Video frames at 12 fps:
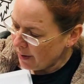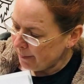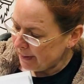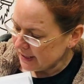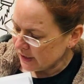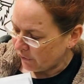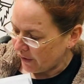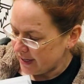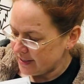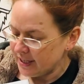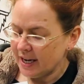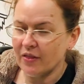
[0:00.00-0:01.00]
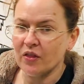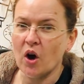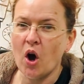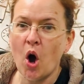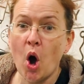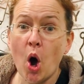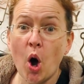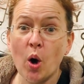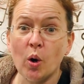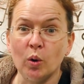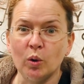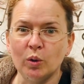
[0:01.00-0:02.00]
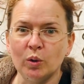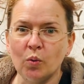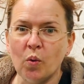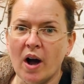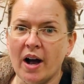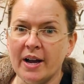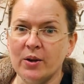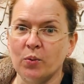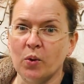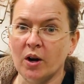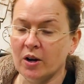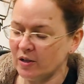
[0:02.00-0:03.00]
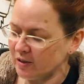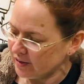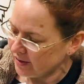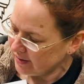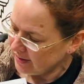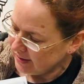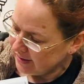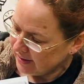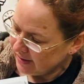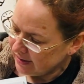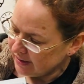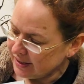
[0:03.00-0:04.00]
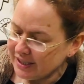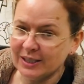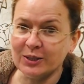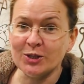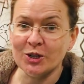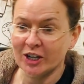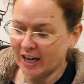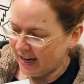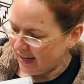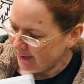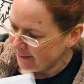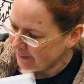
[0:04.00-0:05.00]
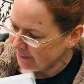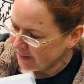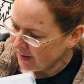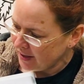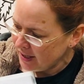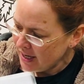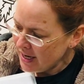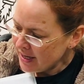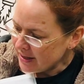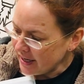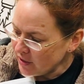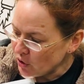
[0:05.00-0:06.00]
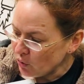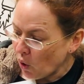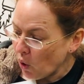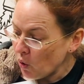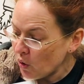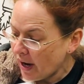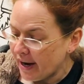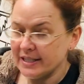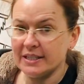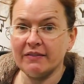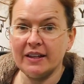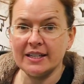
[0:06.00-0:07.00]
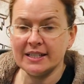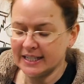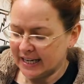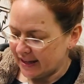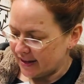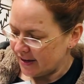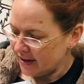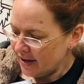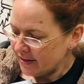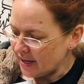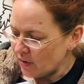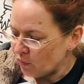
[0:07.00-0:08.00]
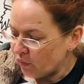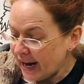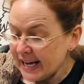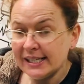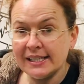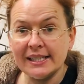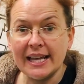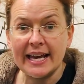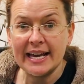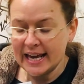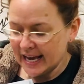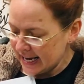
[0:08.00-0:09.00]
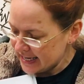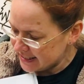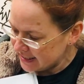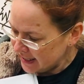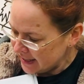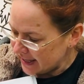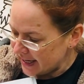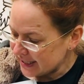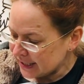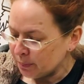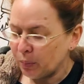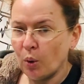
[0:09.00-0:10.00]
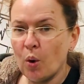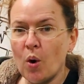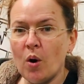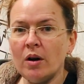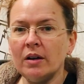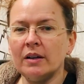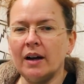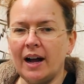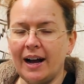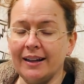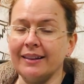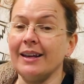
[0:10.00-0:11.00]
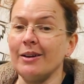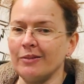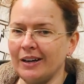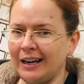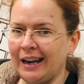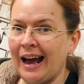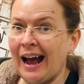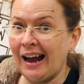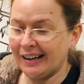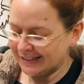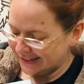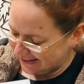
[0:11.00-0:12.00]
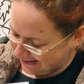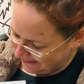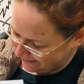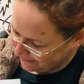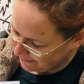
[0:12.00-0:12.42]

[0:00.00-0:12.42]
her best friend in the whole wide world, this little dog here. They do all kinds of things together. They race, they eat, they explore, and they relax.